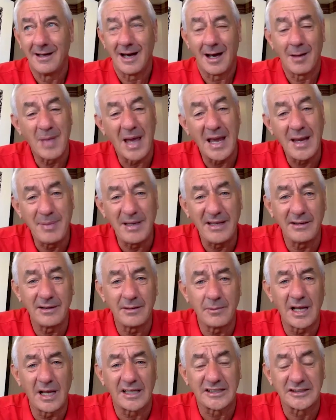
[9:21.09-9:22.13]
Maybe
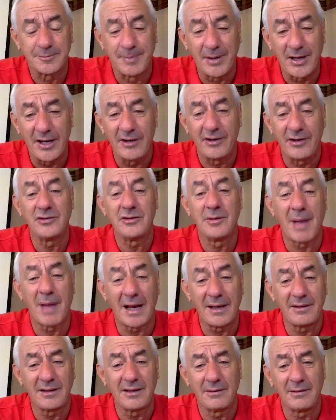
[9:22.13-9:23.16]
experience, you
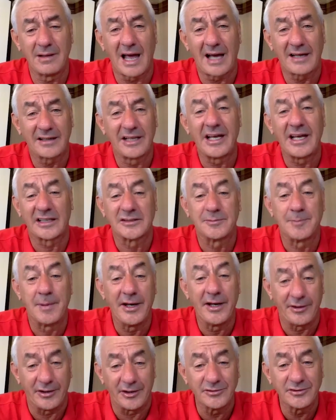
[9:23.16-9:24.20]
might lack the
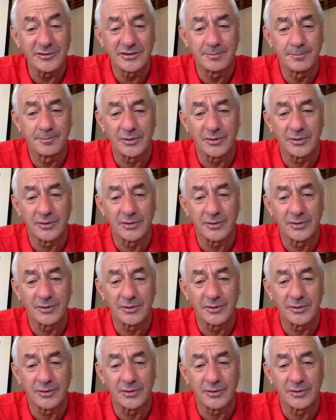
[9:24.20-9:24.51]
experience,